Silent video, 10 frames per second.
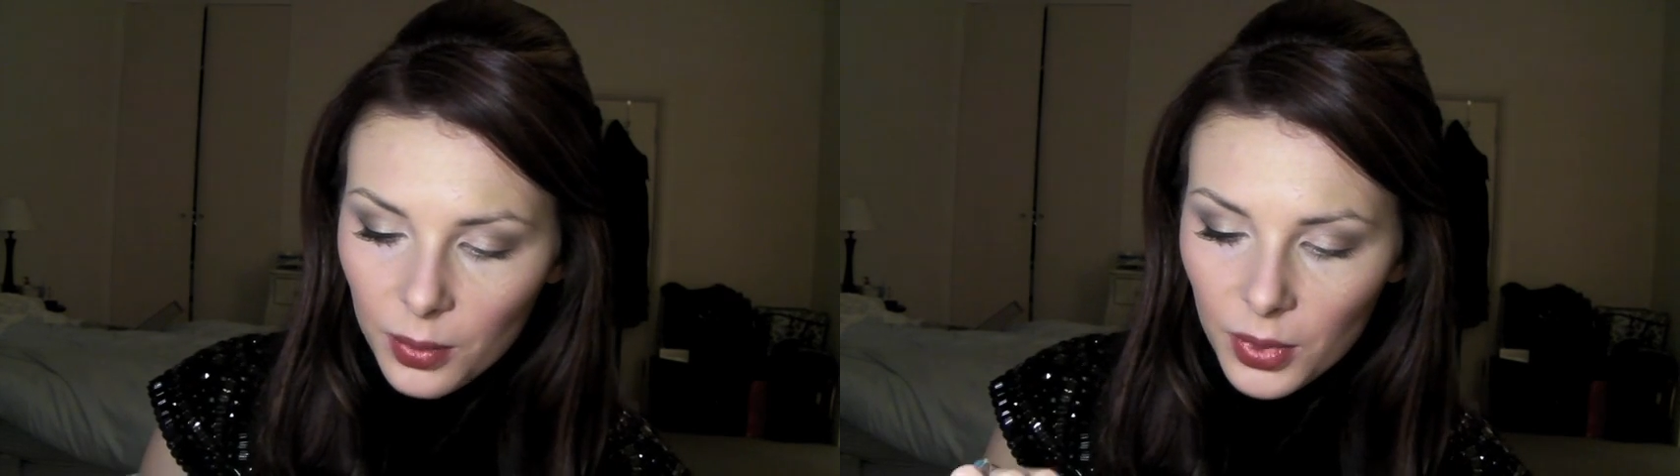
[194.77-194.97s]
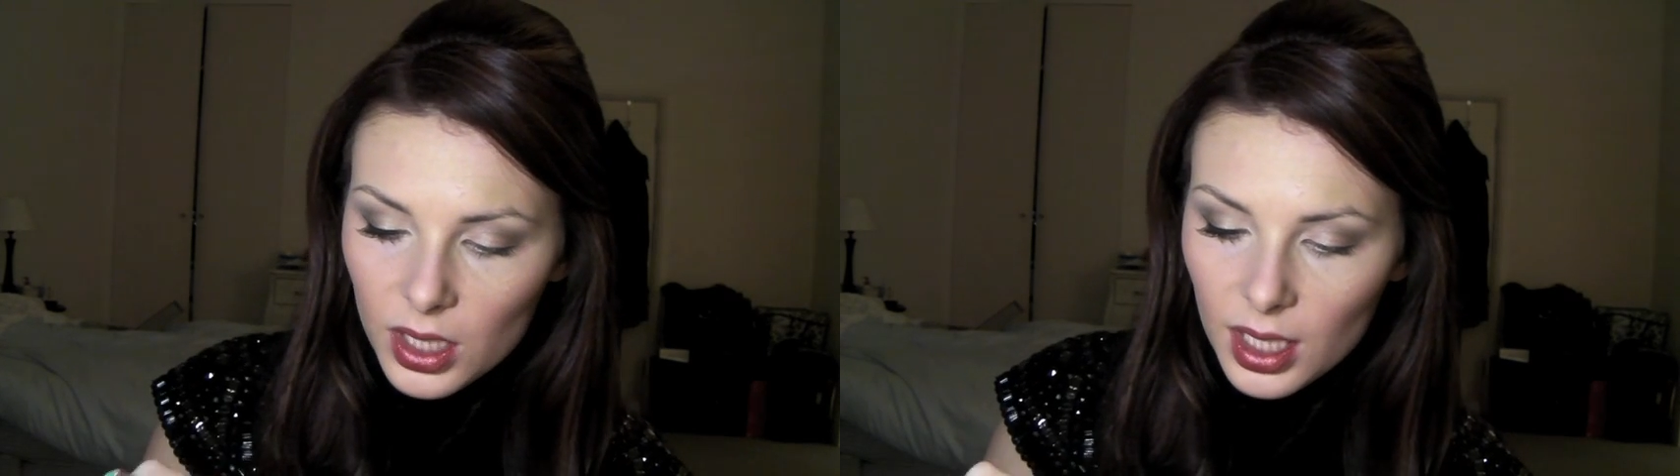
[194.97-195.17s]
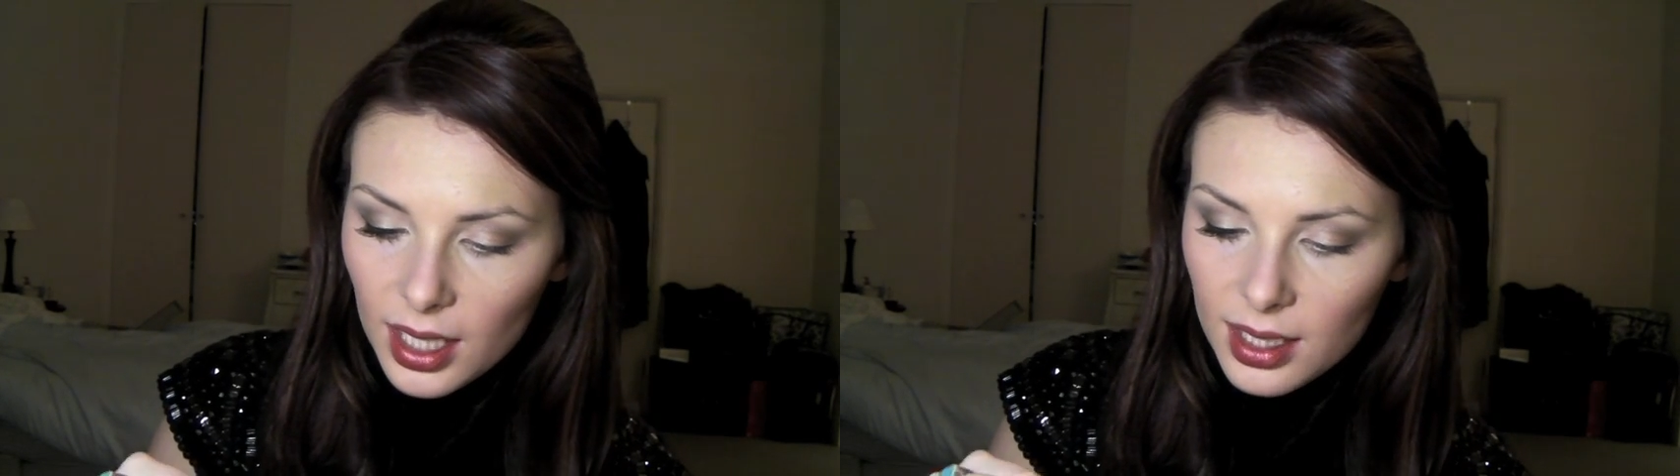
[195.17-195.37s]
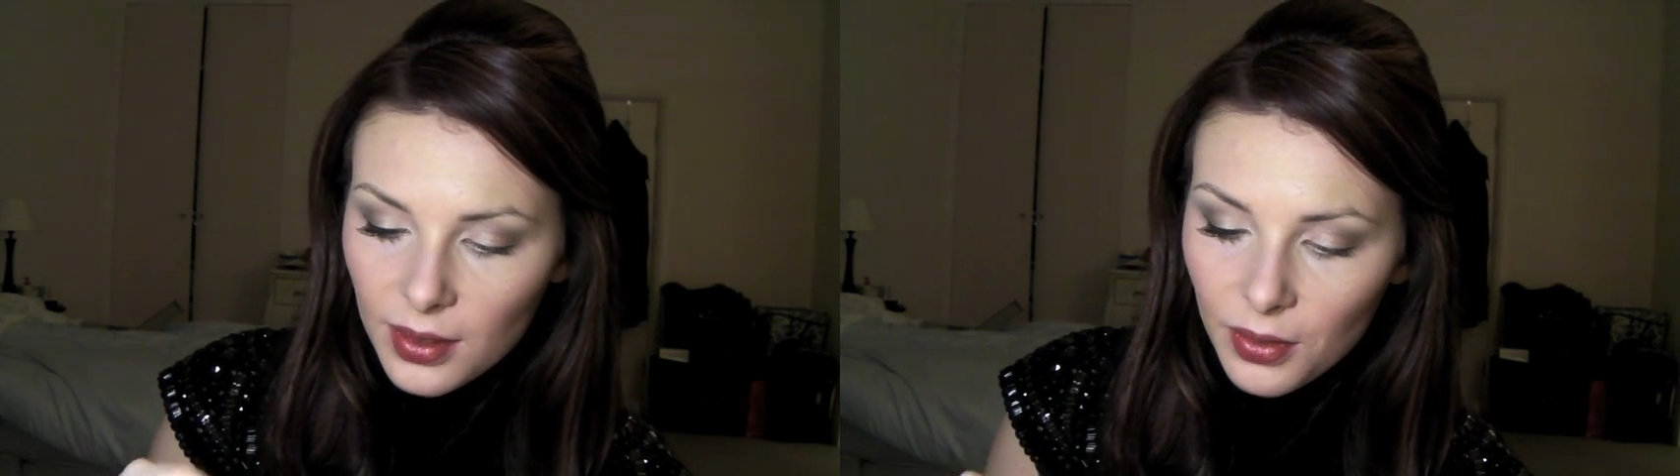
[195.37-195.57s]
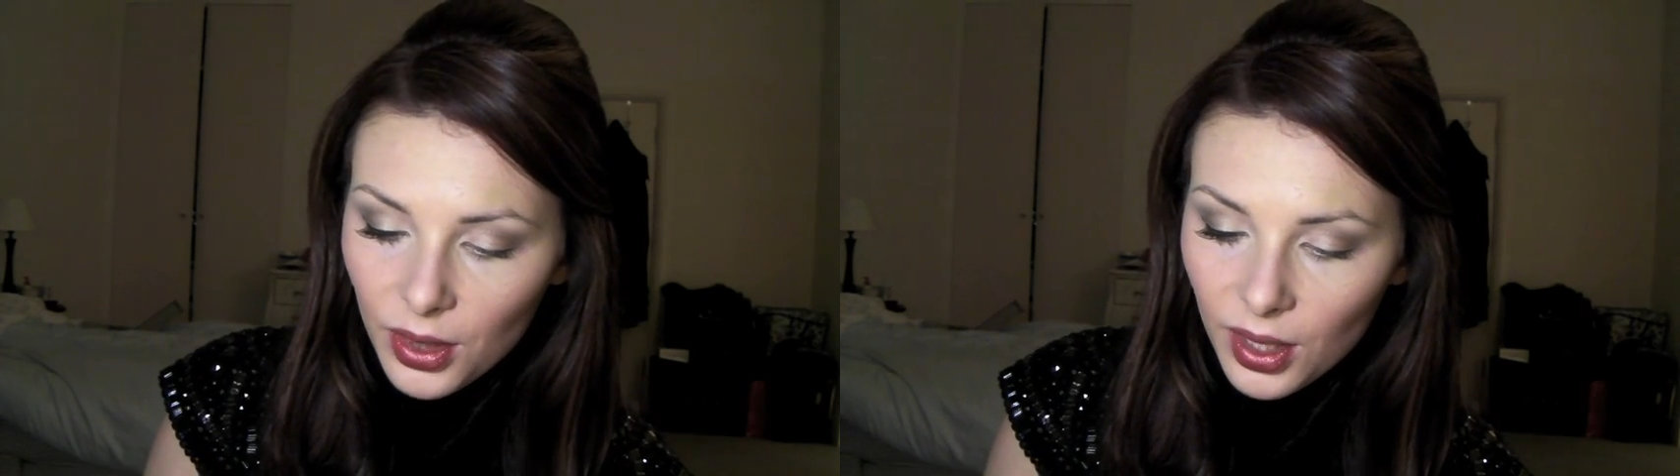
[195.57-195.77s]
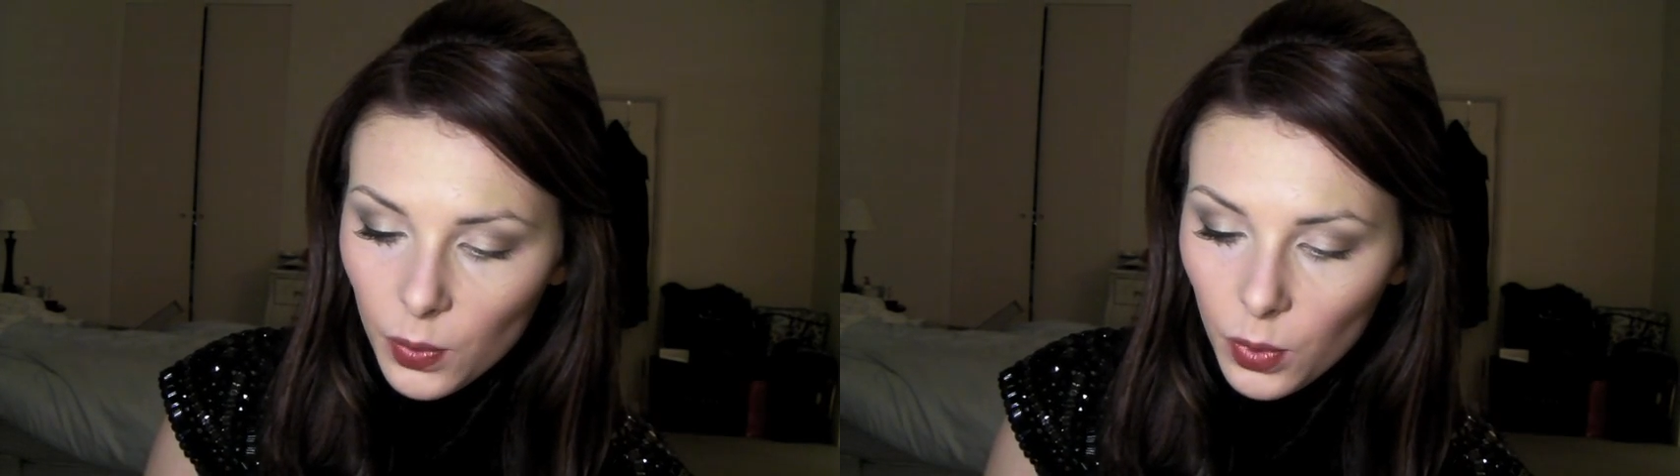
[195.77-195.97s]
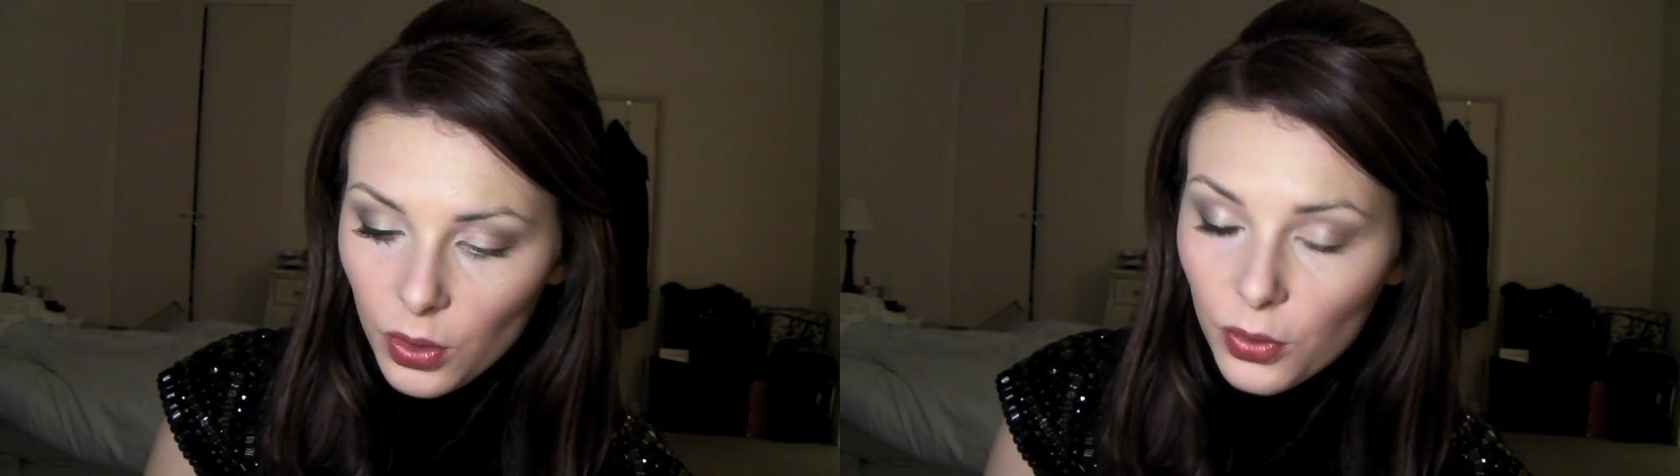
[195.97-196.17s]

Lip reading: because it has everything in one.